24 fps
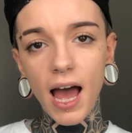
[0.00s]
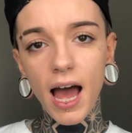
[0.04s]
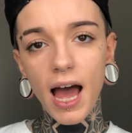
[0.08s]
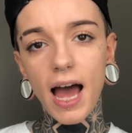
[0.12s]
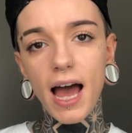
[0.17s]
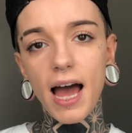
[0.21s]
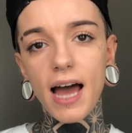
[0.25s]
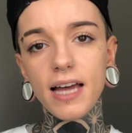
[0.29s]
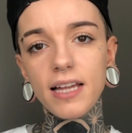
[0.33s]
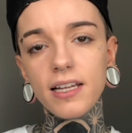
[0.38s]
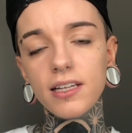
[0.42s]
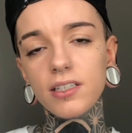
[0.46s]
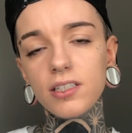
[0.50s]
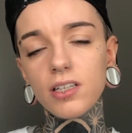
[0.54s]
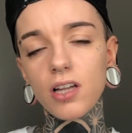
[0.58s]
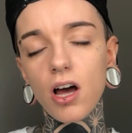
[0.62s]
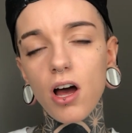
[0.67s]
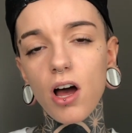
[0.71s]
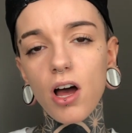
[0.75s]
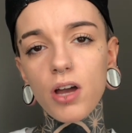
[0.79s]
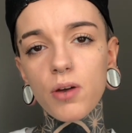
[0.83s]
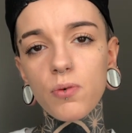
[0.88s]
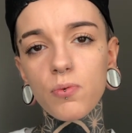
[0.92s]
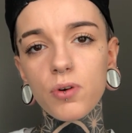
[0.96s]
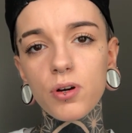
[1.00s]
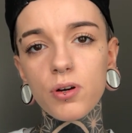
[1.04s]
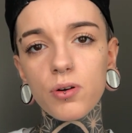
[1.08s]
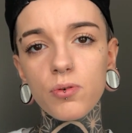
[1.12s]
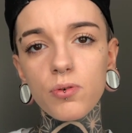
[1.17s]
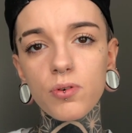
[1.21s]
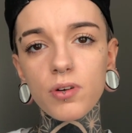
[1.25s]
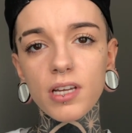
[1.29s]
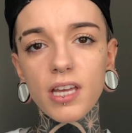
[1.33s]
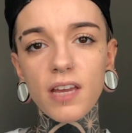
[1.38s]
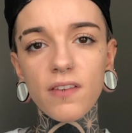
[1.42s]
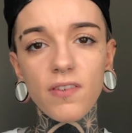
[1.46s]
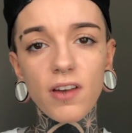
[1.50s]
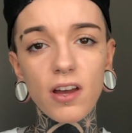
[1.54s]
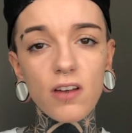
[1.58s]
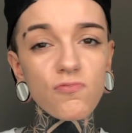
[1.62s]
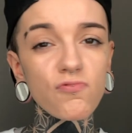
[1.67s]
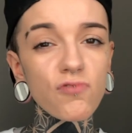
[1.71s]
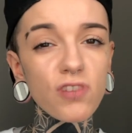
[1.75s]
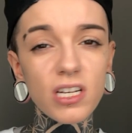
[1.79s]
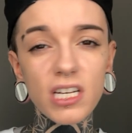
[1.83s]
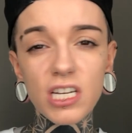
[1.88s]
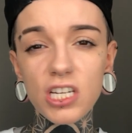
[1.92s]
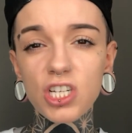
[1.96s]
and I will give it a
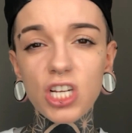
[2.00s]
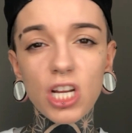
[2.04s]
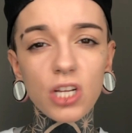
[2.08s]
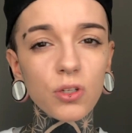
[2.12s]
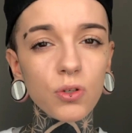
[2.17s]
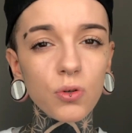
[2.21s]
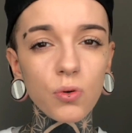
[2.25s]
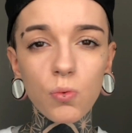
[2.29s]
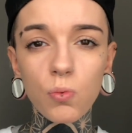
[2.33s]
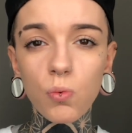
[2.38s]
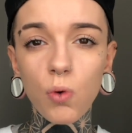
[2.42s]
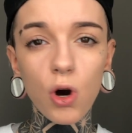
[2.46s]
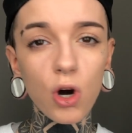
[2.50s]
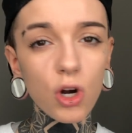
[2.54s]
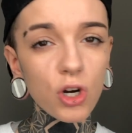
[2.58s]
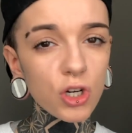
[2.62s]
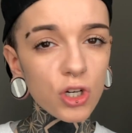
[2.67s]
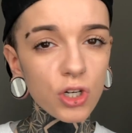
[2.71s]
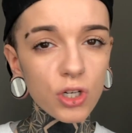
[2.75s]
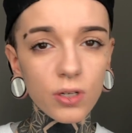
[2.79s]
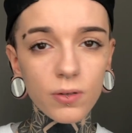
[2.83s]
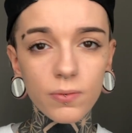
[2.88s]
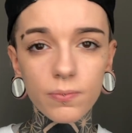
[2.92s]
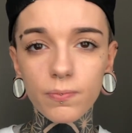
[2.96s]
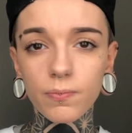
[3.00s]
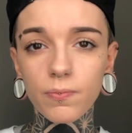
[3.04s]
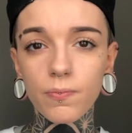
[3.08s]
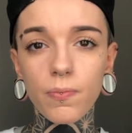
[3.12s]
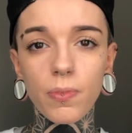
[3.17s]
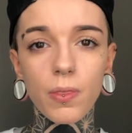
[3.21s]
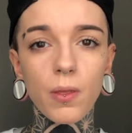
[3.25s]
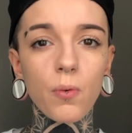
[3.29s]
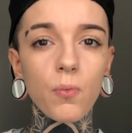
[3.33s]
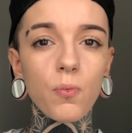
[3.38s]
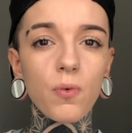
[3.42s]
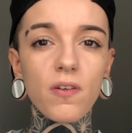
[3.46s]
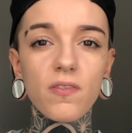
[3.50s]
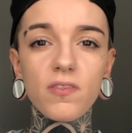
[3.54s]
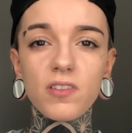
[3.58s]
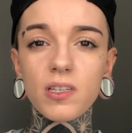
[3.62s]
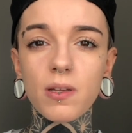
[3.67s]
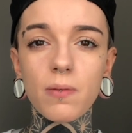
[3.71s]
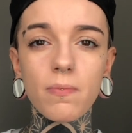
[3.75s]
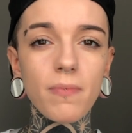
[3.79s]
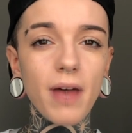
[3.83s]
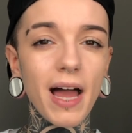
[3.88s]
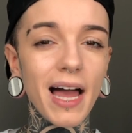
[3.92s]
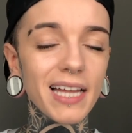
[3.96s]
really gentle wash with
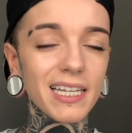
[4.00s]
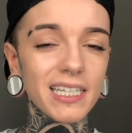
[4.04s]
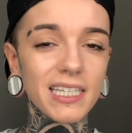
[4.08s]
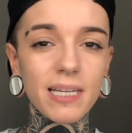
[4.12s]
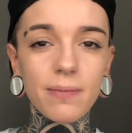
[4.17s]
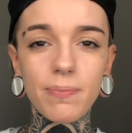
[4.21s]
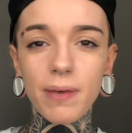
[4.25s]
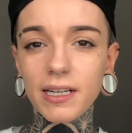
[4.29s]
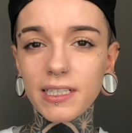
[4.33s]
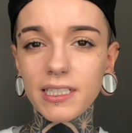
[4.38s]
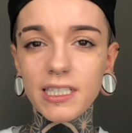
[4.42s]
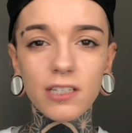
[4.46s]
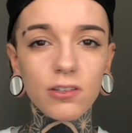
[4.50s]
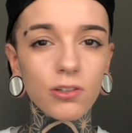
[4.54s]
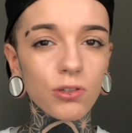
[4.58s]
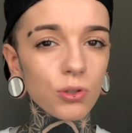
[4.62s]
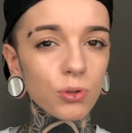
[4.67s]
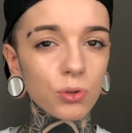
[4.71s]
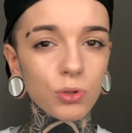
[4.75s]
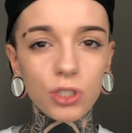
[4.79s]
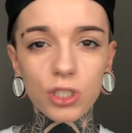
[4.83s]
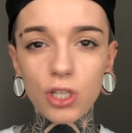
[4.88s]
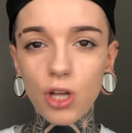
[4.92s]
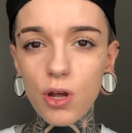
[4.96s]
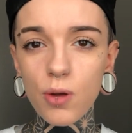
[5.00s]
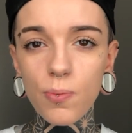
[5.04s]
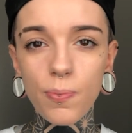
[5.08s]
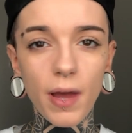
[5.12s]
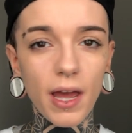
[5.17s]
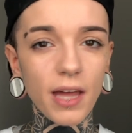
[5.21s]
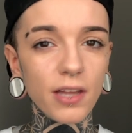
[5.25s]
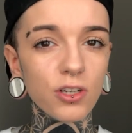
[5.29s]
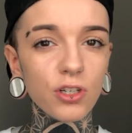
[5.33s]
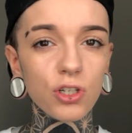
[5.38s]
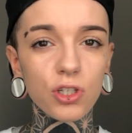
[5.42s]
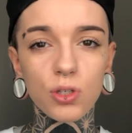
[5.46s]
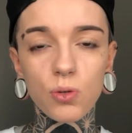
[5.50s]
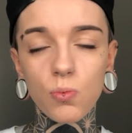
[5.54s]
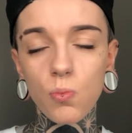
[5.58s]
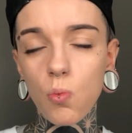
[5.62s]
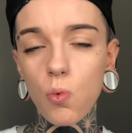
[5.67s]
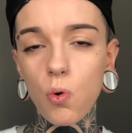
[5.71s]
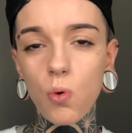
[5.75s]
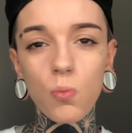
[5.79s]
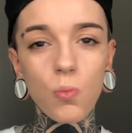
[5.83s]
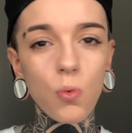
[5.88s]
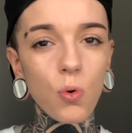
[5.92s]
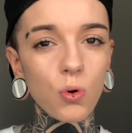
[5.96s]
some antibacterial soap and just some
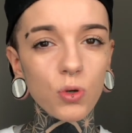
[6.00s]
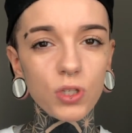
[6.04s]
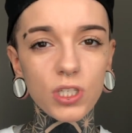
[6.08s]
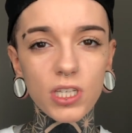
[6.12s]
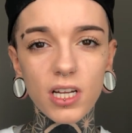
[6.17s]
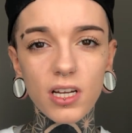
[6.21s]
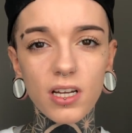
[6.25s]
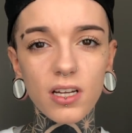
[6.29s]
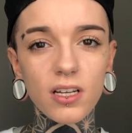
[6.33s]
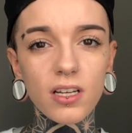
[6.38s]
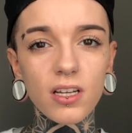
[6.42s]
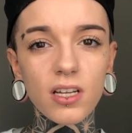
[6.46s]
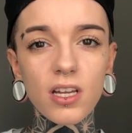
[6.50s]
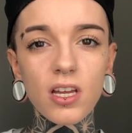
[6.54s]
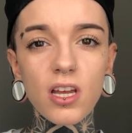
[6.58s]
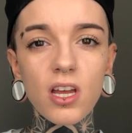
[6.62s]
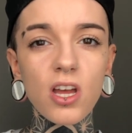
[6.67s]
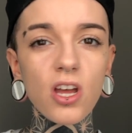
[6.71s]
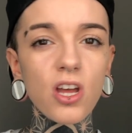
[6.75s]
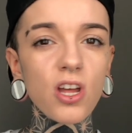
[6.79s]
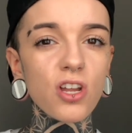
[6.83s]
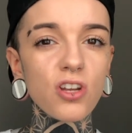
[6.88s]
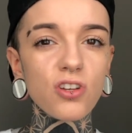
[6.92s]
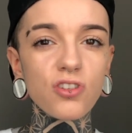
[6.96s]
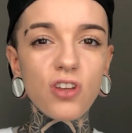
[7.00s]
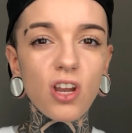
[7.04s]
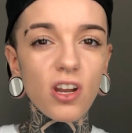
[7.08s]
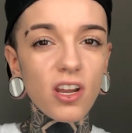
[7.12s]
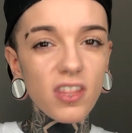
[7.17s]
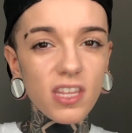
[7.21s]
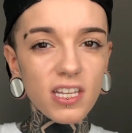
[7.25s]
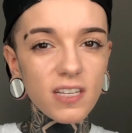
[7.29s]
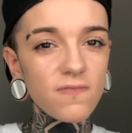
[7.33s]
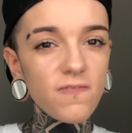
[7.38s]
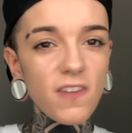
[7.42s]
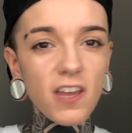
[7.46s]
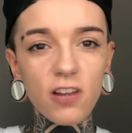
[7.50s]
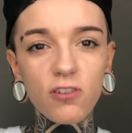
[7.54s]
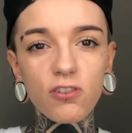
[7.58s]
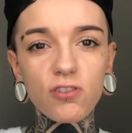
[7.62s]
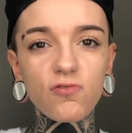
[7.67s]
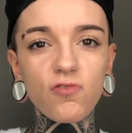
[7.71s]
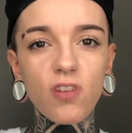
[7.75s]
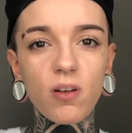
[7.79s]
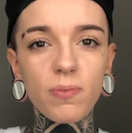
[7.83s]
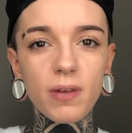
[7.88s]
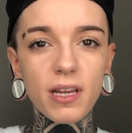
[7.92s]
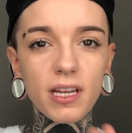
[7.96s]
warm water. None of this vigorous
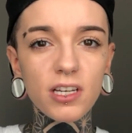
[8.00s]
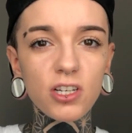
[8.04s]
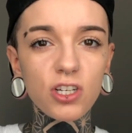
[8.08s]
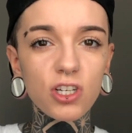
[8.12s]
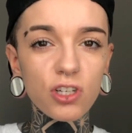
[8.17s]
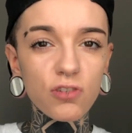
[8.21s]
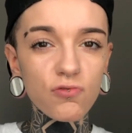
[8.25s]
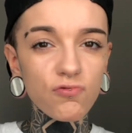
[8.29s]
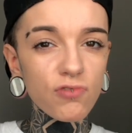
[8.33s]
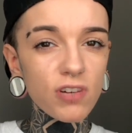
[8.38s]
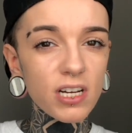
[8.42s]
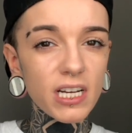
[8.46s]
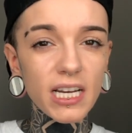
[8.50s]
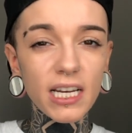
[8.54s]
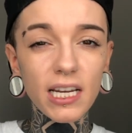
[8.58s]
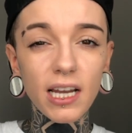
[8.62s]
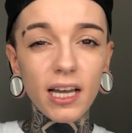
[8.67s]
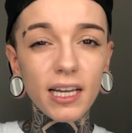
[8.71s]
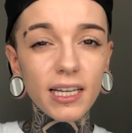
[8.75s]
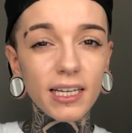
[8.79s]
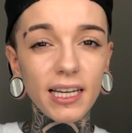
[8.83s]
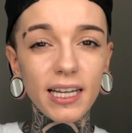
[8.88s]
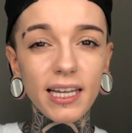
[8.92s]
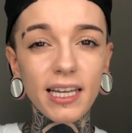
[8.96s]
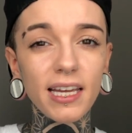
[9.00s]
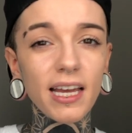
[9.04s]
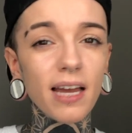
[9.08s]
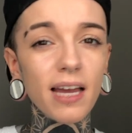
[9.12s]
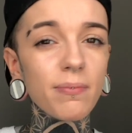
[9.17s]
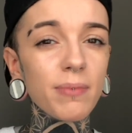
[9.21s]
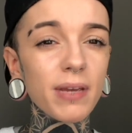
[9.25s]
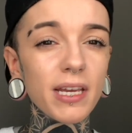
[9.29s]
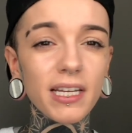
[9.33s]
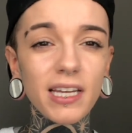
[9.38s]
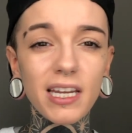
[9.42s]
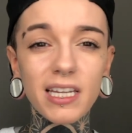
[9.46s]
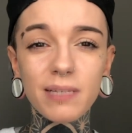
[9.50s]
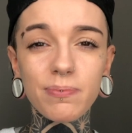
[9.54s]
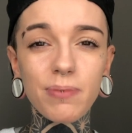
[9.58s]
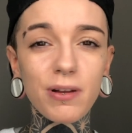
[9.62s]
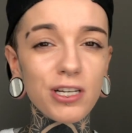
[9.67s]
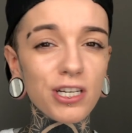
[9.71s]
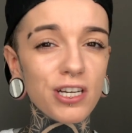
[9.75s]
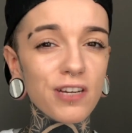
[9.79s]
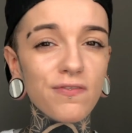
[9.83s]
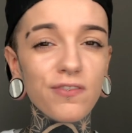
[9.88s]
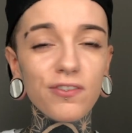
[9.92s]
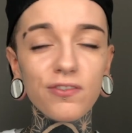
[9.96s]
rubbing, just really lightly. I mean,
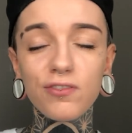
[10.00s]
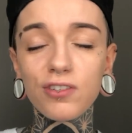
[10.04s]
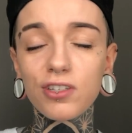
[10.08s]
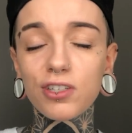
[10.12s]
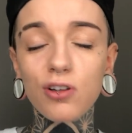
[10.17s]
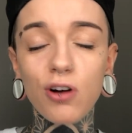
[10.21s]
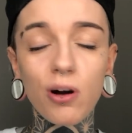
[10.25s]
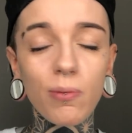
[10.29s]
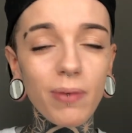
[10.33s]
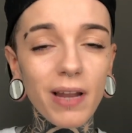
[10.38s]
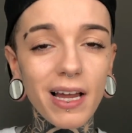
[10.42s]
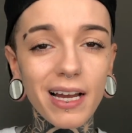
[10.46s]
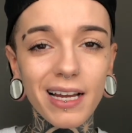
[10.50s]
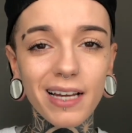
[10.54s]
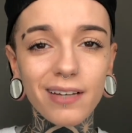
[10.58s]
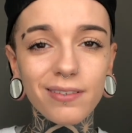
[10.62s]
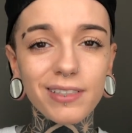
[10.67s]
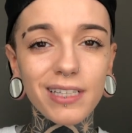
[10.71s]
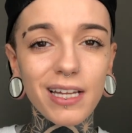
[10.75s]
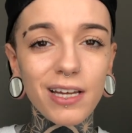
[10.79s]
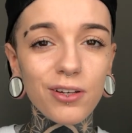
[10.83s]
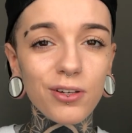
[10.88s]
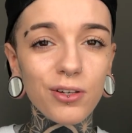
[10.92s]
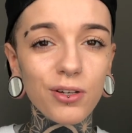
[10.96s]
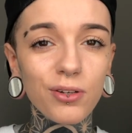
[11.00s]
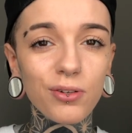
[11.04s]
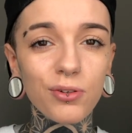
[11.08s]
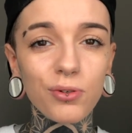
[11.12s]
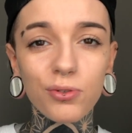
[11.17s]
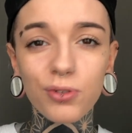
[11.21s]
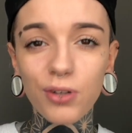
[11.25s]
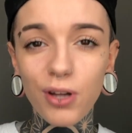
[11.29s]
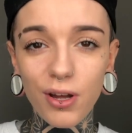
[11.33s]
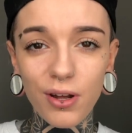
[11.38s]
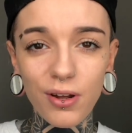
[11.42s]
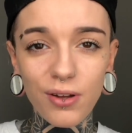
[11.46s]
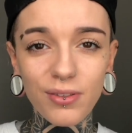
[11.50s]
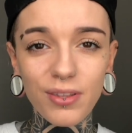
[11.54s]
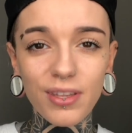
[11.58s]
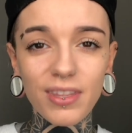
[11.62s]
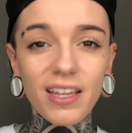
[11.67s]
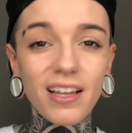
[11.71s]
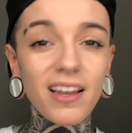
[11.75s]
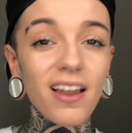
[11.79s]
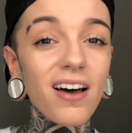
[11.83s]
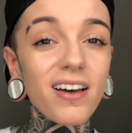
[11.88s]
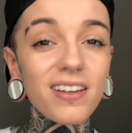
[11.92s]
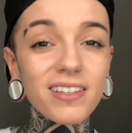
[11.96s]
especially if you've just got a blackout tattoo, you'll know that the
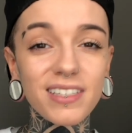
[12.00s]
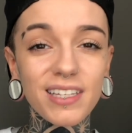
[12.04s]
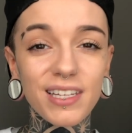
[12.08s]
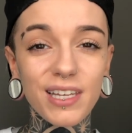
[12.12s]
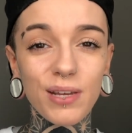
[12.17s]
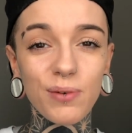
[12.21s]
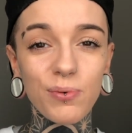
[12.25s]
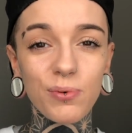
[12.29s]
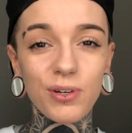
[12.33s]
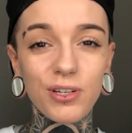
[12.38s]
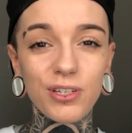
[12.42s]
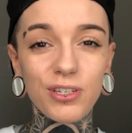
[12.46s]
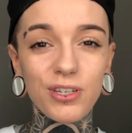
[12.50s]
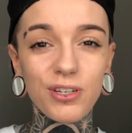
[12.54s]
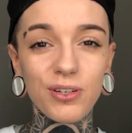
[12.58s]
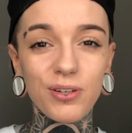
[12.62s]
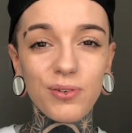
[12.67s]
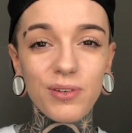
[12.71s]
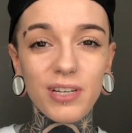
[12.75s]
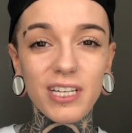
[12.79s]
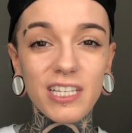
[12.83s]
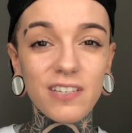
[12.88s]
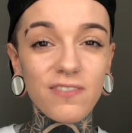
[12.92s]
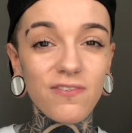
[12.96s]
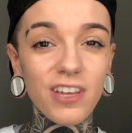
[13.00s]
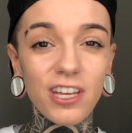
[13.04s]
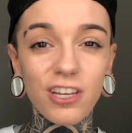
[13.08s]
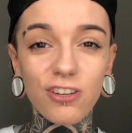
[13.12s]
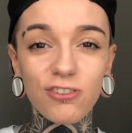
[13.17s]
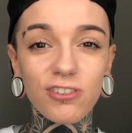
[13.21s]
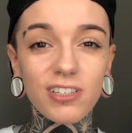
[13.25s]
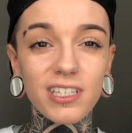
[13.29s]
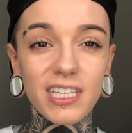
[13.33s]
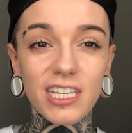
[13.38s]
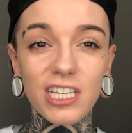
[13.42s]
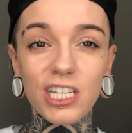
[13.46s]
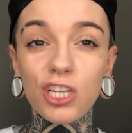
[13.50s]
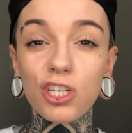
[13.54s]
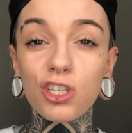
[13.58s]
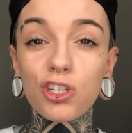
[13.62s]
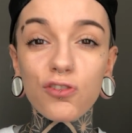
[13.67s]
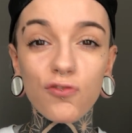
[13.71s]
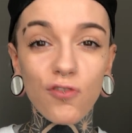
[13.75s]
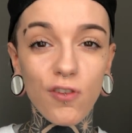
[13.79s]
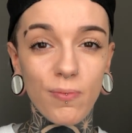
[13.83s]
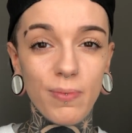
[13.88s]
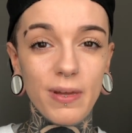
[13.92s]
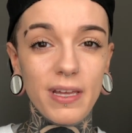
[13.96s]
last thing you want to do is vigorously
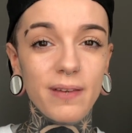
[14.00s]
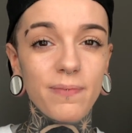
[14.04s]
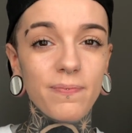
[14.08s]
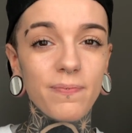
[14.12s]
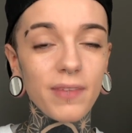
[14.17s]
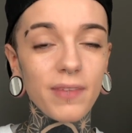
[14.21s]
scrub it.